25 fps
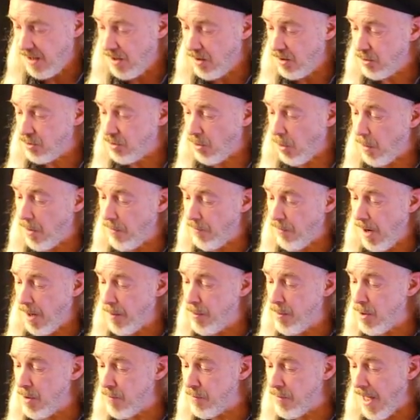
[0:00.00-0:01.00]
So if I
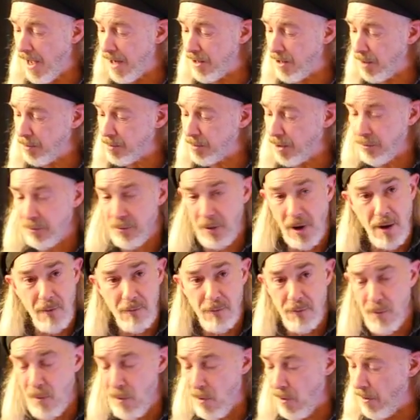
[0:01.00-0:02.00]
move that up to
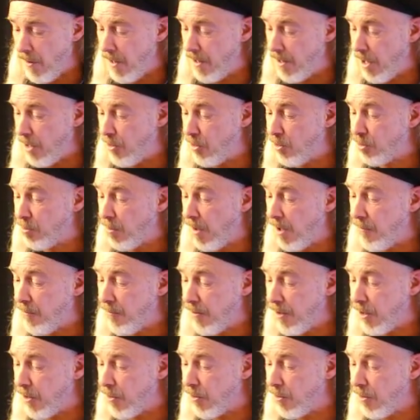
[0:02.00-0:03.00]
fret 4 and I use my
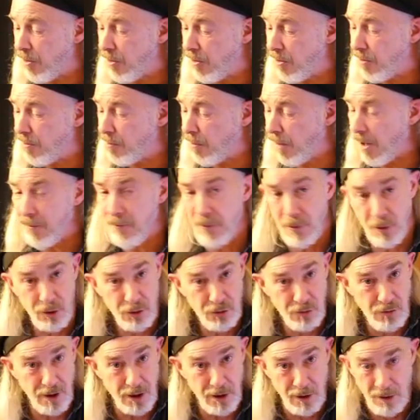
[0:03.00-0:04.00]
finger, my
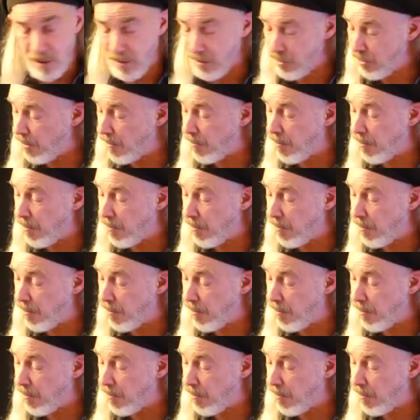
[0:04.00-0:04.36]
first finger, to